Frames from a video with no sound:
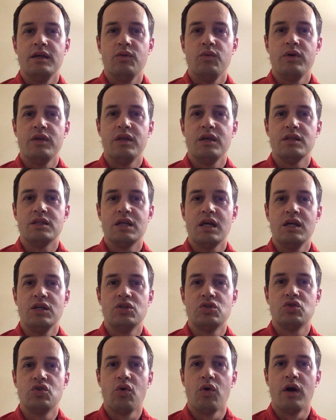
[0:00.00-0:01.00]
with its
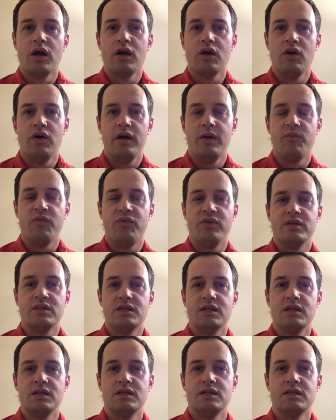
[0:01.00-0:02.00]
historical
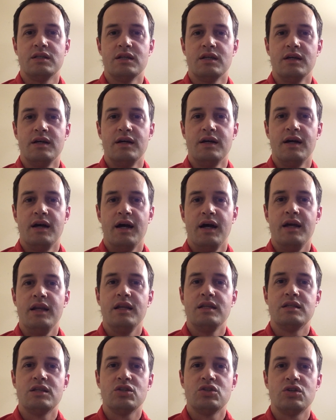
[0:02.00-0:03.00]
emphasis and
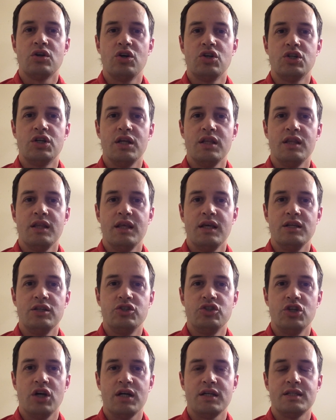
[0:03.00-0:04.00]
its assertion
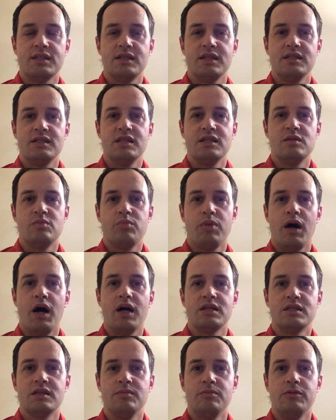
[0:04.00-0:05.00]
that justice is
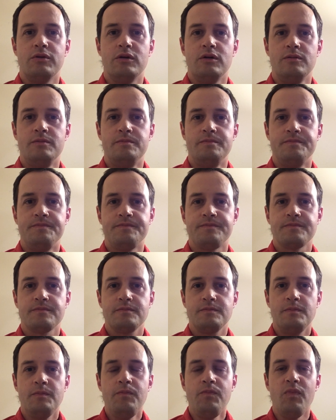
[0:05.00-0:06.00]
possible
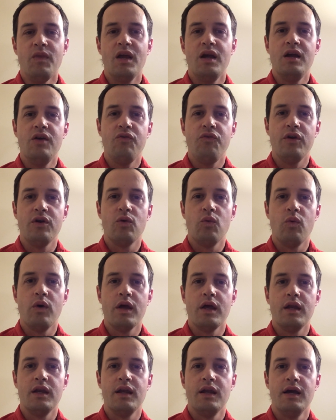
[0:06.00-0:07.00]
if and
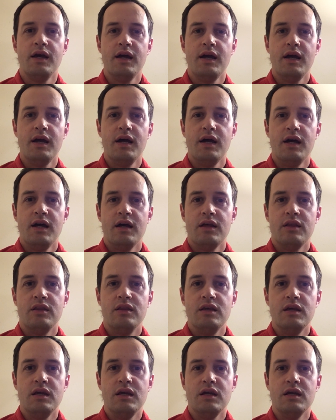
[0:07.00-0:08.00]
when
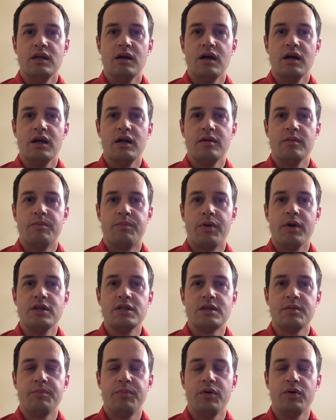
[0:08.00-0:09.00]
the
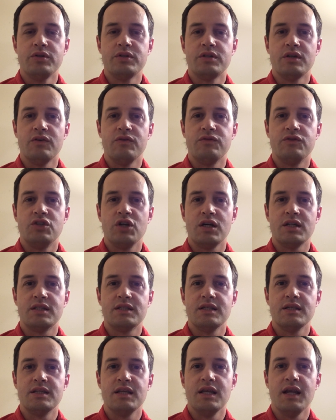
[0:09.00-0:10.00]
principles of
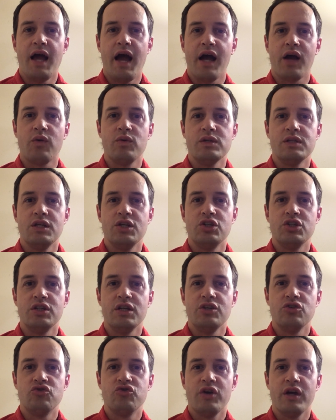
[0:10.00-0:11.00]
justice in
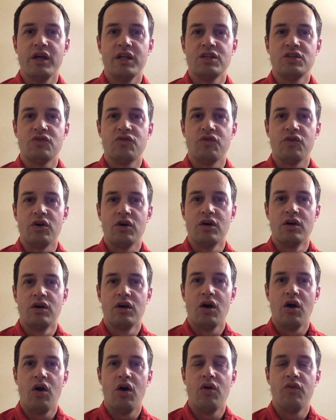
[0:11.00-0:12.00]
acquisition and transfer
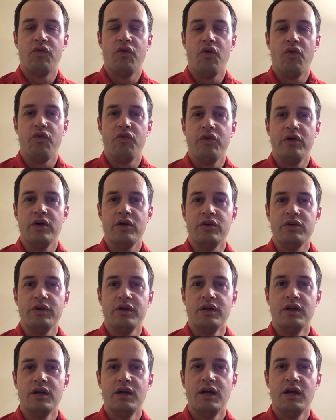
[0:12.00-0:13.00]
are
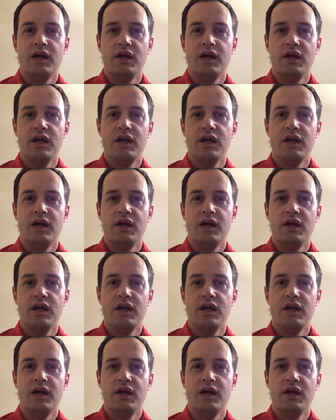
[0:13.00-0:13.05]
fulfilled,